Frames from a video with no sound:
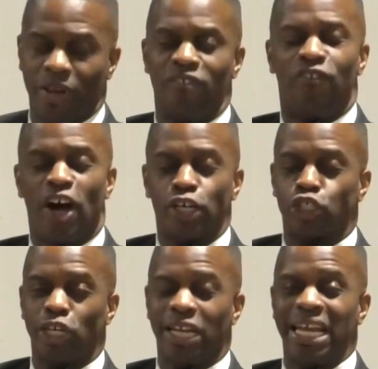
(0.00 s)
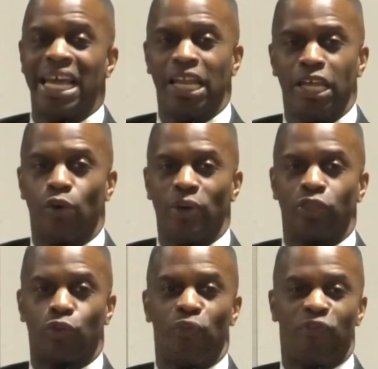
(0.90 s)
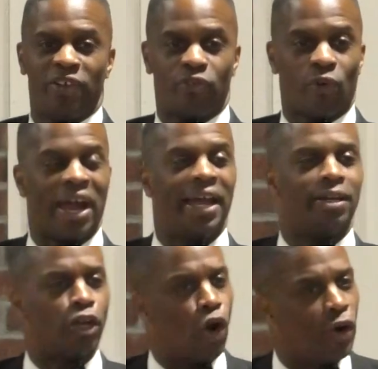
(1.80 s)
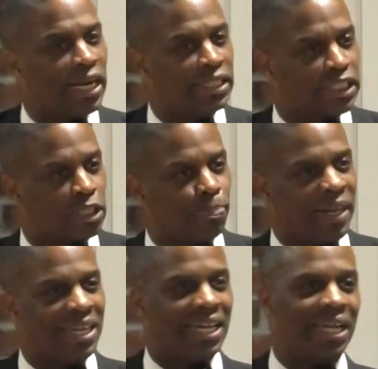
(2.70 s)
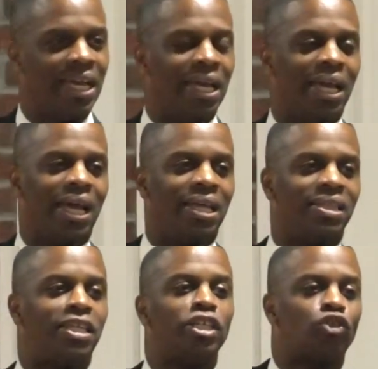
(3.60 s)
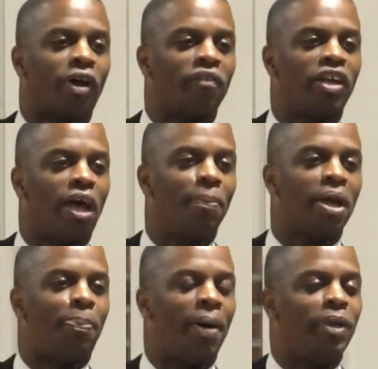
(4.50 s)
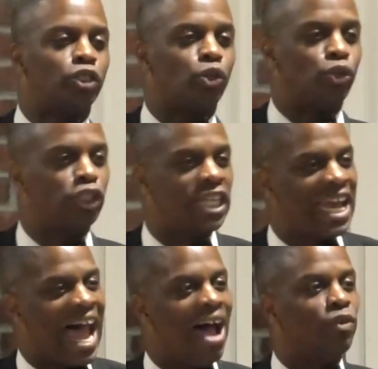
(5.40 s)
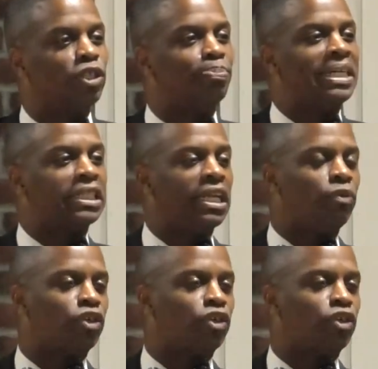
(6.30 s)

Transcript: functionally illiterate through 5th grade, learning disability. The District of Columbia Public Schools said I was mentally